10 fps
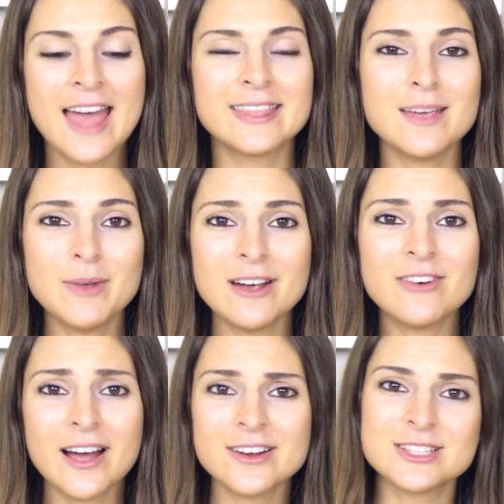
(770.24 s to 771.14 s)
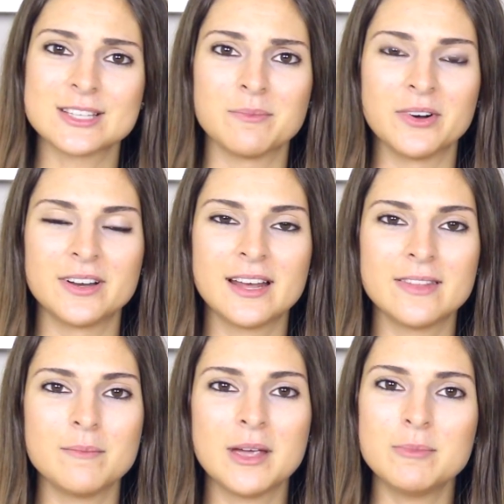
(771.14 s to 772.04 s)
They may have hired someone and
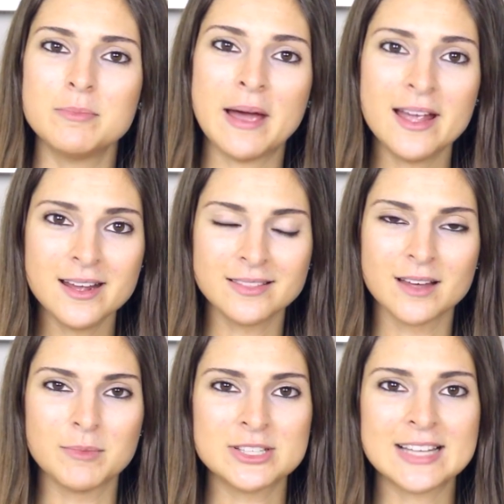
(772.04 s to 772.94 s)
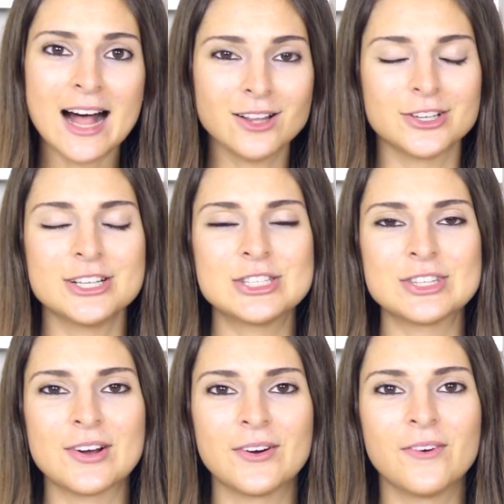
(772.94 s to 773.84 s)
they may be paying them a salary,
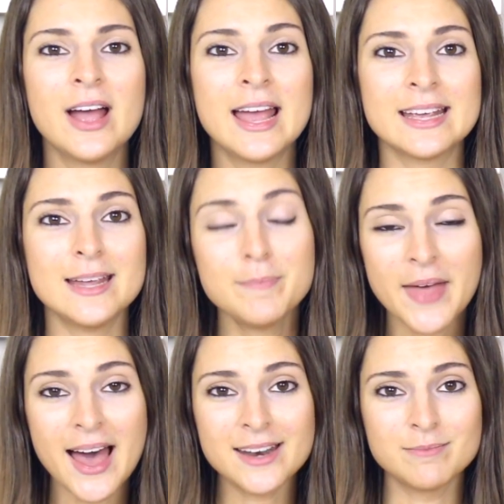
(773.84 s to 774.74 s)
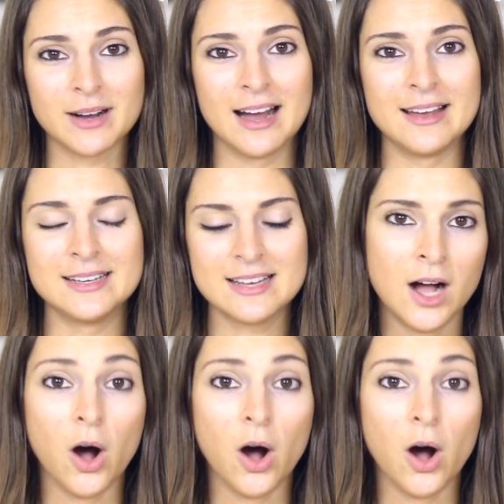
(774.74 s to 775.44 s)
so keep that in mind.